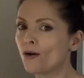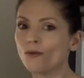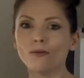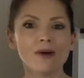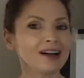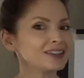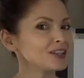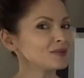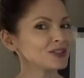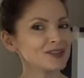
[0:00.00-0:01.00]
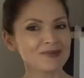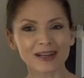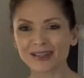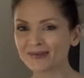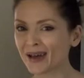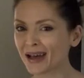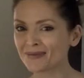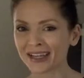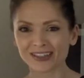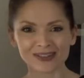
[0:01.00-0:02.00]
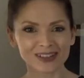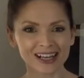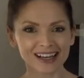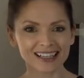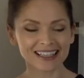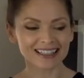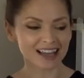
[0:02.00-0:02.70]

Welcome to my spare bedroom, guys.